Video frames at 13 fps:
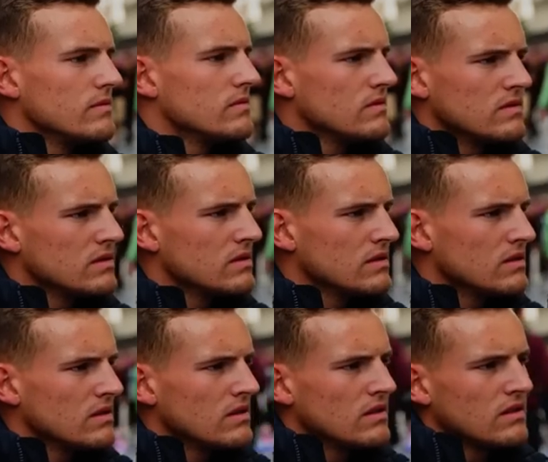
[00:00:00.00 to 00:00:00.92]

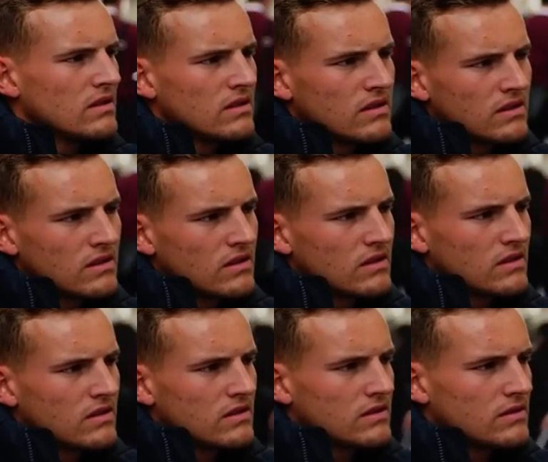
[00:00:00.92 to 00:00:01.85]

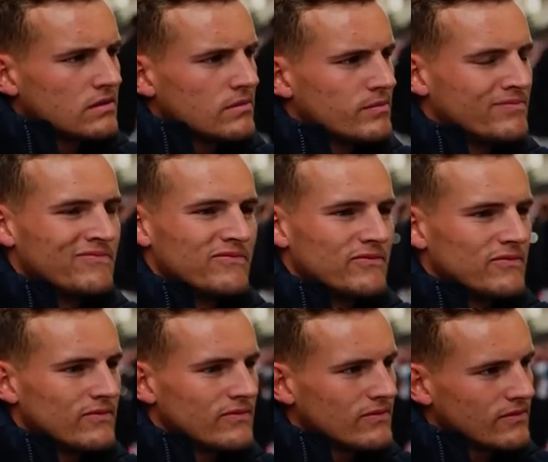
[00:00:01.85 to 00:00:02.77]

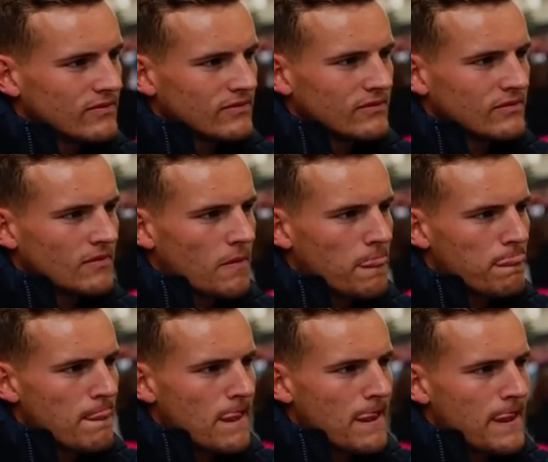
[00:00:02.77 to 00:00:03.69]

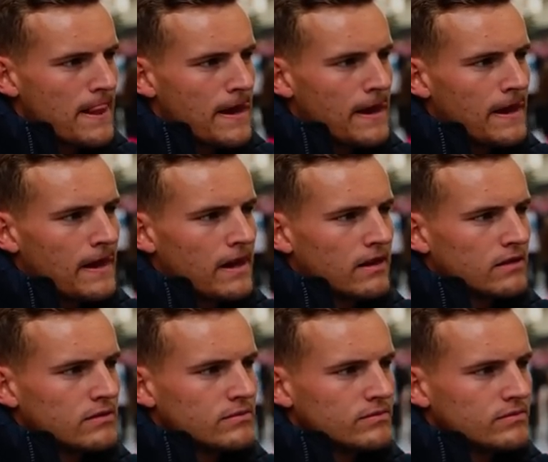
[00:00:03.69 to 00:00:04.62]

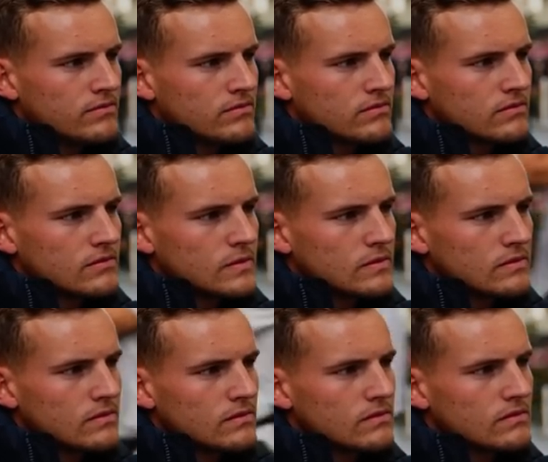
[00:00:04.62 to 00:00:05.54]

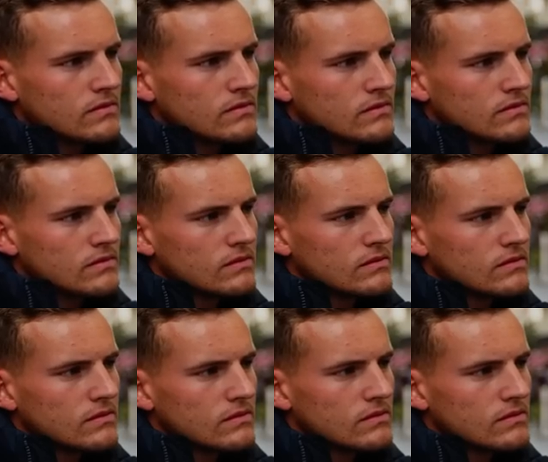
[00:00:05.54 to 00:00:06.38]
The person shown says nothing.